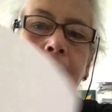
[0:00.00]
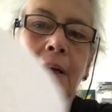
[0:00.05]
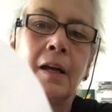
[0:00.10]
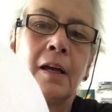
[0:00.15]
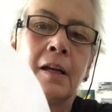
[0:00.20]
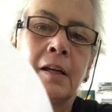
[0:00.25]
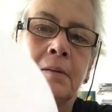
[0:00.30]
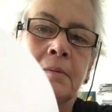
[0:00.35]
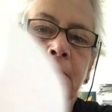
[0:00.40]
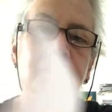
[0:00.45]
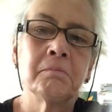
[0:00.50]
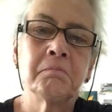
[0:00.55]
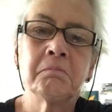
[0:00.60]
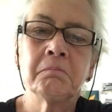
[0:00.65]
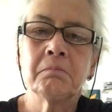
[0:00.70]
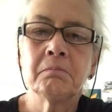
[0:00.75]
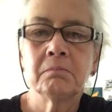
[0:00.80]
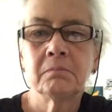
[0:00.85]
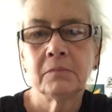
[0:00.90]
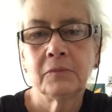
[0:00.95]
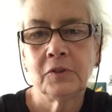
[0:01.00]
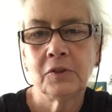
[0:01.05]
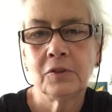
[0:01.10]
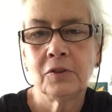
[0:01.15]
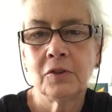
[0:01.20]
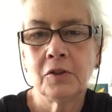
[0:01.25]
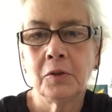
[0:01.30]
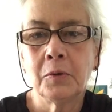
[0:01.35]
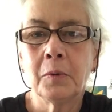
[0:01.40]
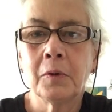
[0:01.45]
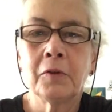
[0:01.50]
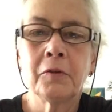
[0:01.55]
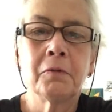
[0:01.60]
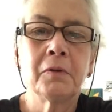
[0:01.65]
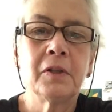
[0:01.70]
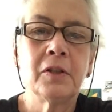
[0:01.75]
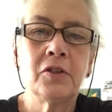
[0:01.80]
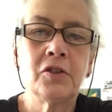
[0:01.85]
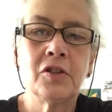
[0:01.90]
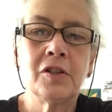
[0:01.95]
and 2 or
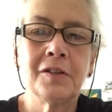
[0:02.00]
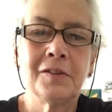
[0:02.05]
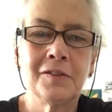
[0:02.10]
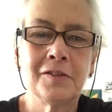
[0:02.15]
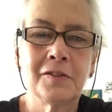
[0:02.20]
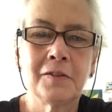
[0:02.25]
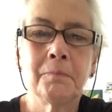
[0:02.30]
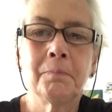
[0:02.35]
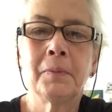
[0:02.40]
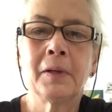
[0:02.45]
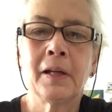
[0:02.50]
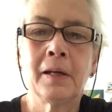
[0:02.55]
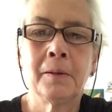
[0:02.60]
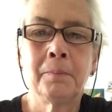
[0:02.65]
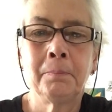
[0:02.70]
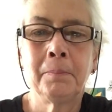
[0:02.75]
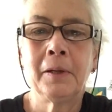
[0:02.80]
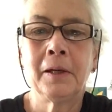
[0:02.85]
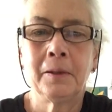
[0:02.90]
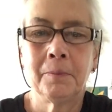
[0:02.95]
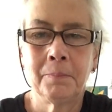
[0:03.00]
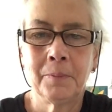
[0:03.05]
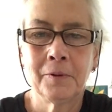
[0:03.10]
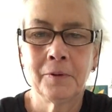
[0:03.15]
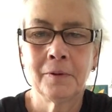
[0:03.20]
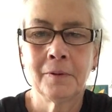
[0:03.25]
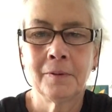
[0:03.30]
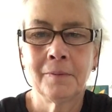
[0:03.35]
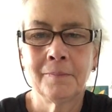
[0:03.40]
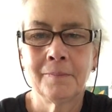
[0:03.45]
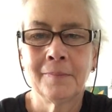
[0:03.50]
3 sheets of plain paper.